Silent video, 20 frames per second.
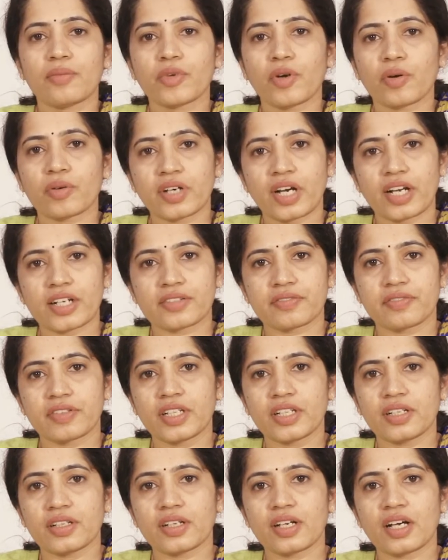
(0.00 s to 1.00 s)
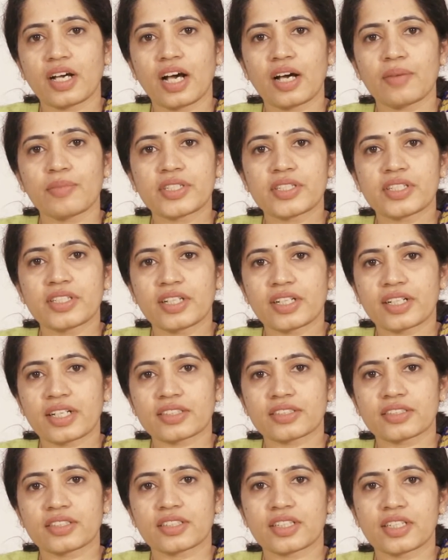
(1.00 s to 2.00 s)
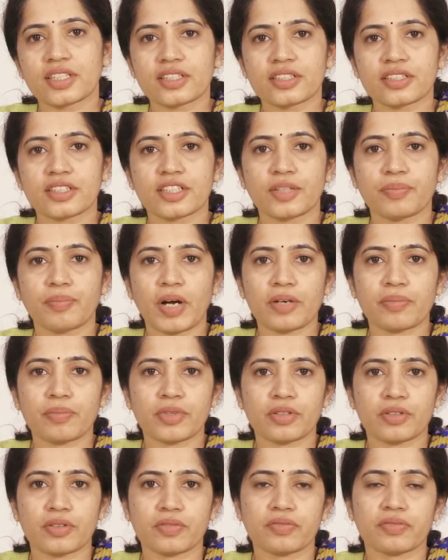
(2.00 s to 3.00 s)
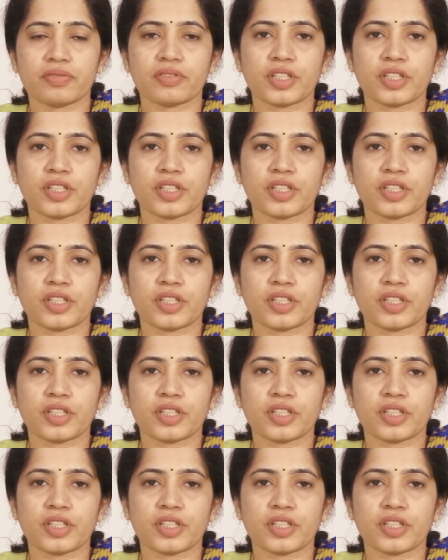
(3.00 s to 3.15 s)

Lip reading: Dr. Ashwini. I'm a senior consultant in the Department of